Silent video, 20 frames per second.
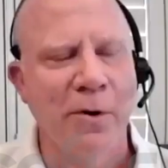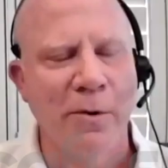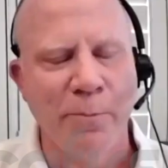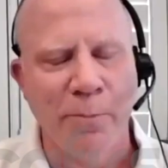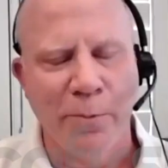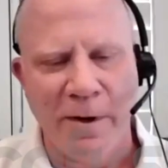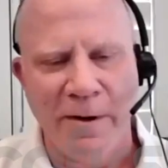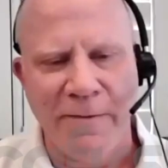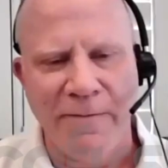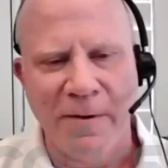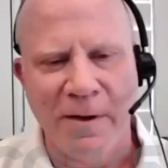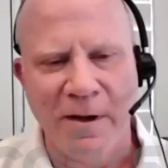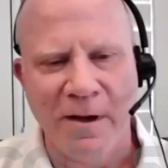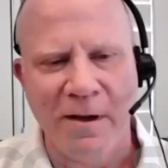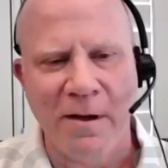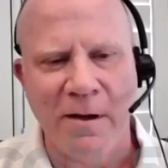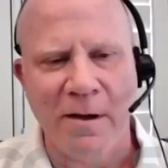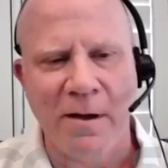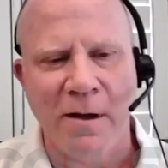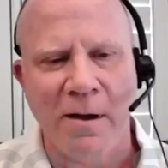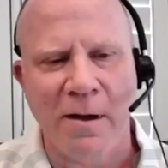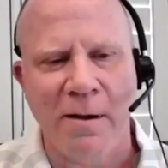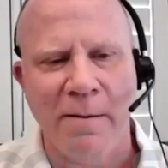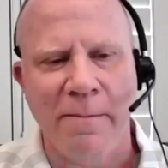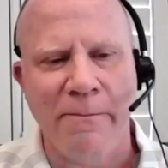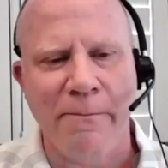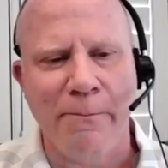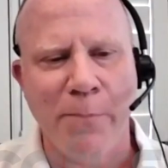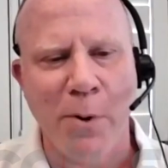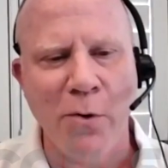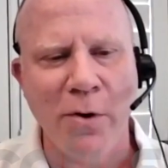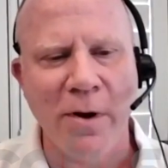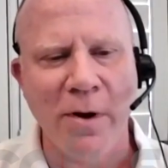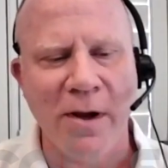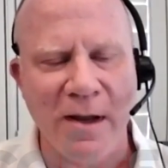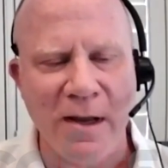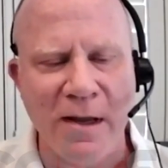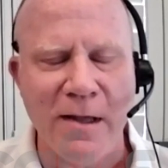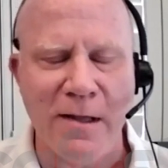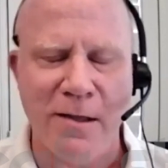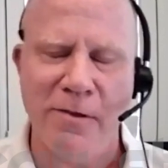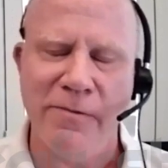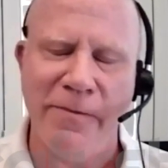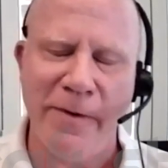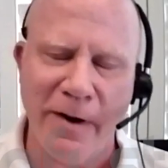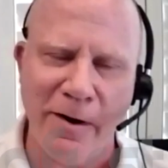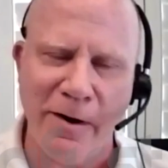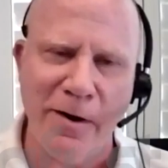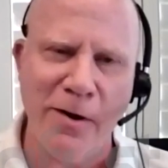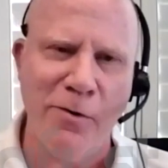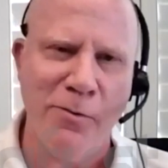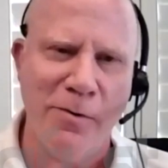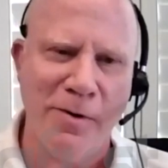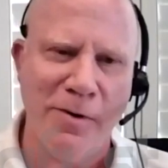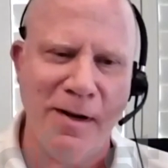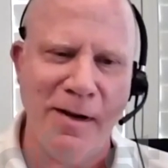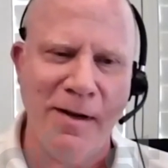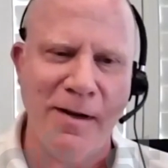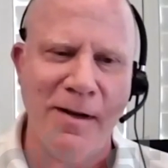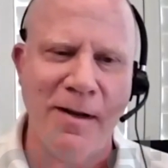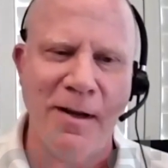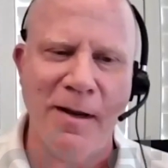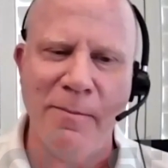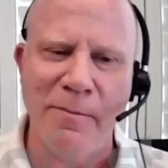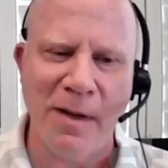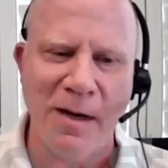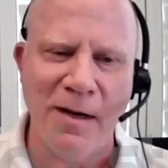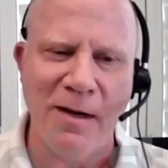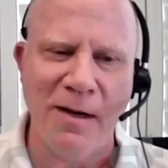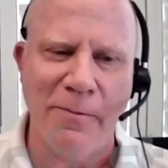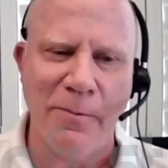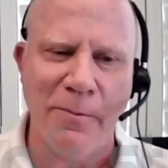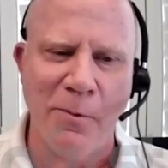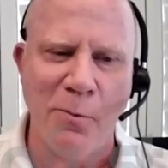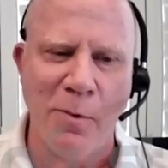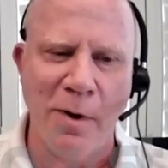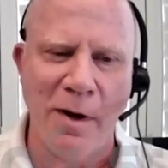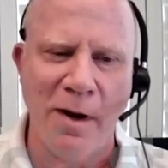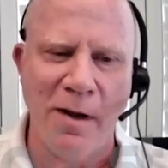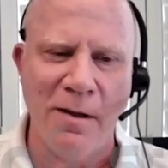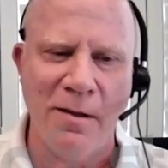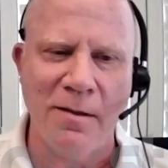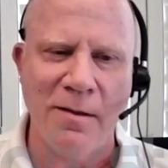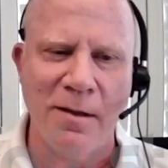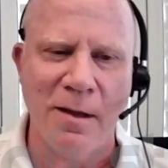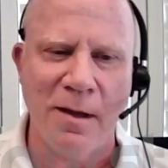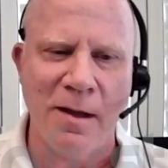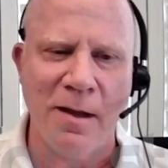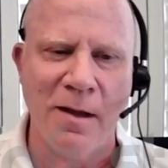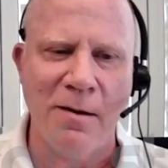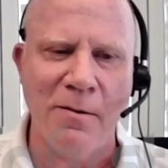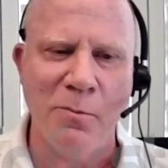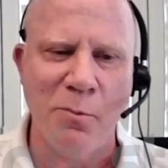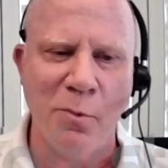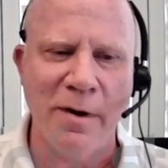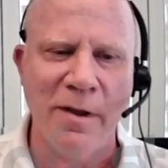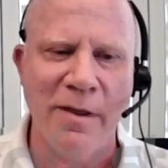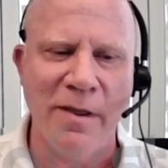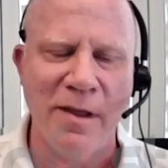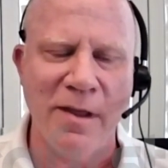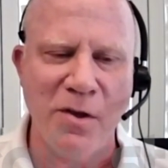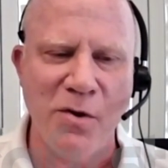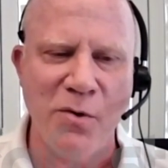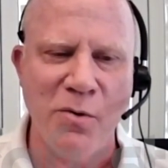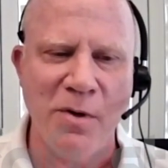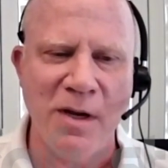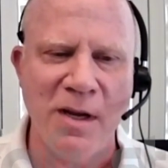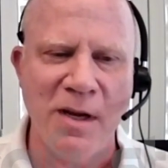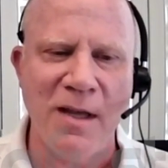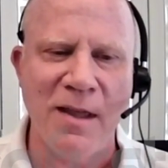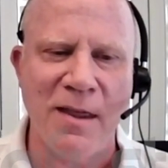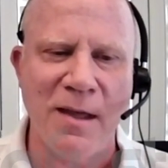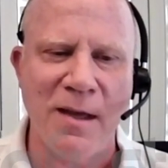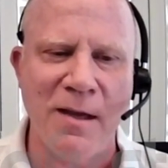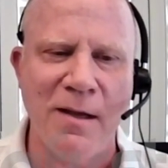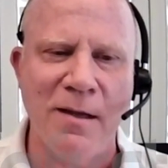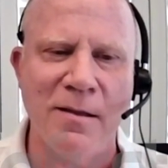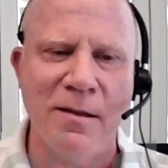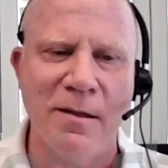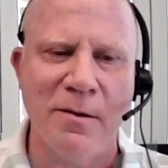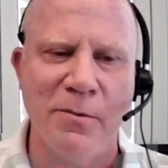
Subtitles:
briefly, Boca is very unique in many different ways, and one of the unique things that